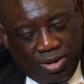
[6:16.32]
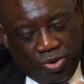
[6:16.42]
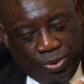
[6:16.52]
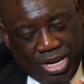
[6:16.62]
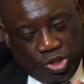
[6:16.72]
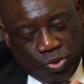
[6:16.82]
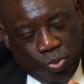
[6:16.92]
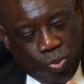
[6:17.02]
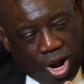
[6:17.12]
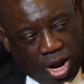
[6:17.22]
We need to
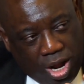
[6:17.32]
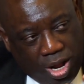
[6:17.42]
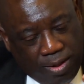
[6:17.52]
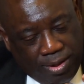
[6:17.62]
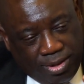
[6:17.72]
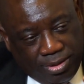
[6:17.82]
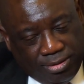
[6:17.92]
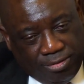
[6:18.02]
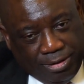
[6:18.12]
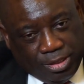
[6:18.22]
work,
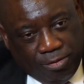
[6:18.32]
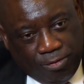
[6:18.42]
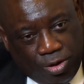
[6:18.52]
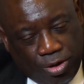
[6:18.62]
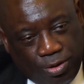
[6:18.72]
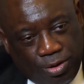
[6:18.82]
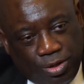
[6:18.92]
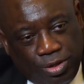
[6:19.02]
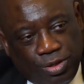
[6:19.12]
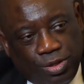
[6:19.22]
first of all,
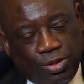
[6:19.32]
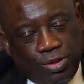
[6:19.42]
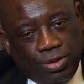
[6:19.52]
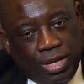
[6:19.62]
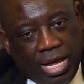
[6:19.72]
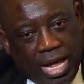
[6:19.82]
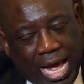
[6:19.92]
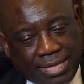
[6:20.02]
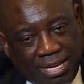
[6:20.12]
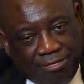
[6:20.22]

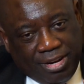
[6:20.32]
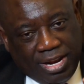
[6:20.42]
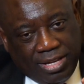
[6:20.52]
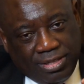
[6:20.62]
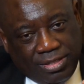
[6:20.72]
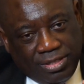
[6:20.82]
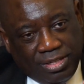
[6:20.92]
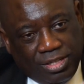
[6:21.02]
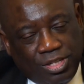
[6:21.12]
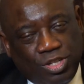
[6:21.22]
as Africans,
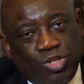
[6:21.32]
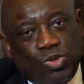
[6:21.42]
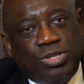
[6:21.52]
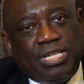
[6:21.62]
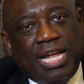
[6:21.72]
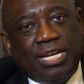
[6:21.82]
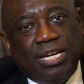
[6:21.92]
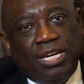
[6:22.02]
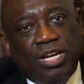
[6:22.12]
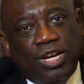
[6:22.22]
to start
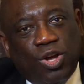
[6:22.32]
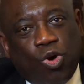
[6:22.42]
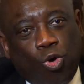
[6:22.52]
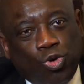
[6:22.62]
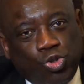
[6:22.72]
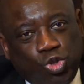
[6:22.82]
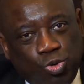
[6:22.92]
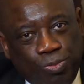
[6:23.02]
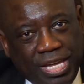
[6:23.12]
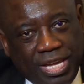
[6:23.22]

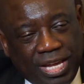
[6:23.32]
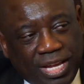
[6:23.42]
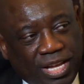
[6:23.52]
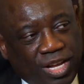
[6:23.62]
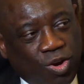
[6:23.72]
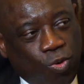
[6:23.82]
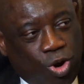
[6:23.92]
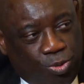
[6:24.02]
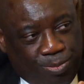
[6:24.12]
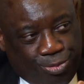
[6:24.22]
consuming
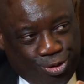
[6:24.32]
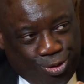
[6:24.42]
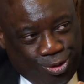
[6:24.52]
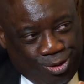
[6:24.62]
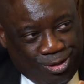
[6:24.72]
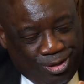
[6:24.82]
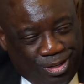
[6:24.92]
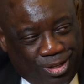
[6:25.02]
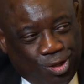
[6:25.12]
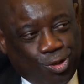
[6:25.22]
what we produce
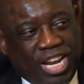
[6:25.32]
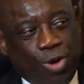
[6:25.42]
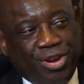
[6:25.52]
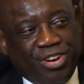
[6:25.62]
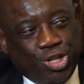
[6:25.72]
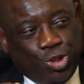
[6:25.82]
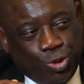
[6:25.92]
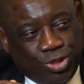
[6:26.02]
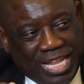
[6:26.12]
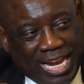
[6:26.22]
so that we
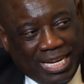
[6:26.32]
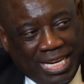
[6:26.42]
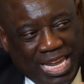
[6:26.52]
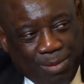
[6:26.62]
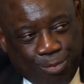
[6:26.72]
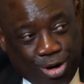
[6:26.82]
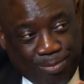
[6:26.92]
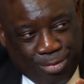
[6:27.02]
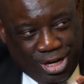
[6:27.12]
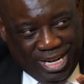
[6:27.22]
reduce that
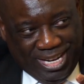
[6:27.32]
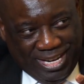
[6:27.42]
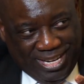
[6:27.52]
import burden.